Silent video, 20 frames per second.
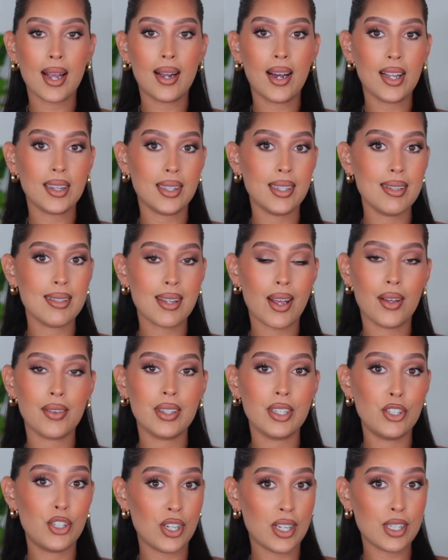I got these on
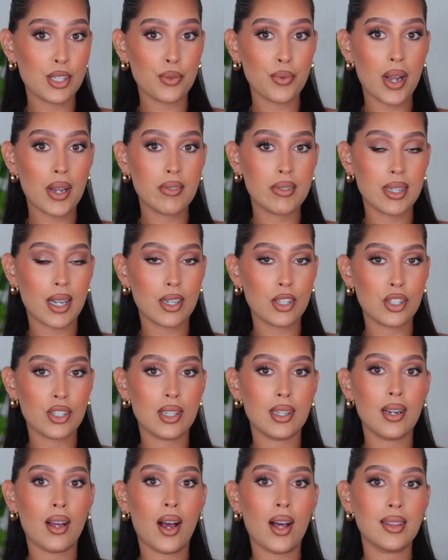the Just Arrived
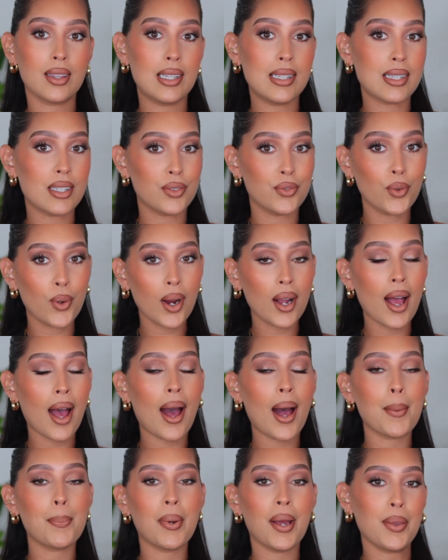section on the Sephora app.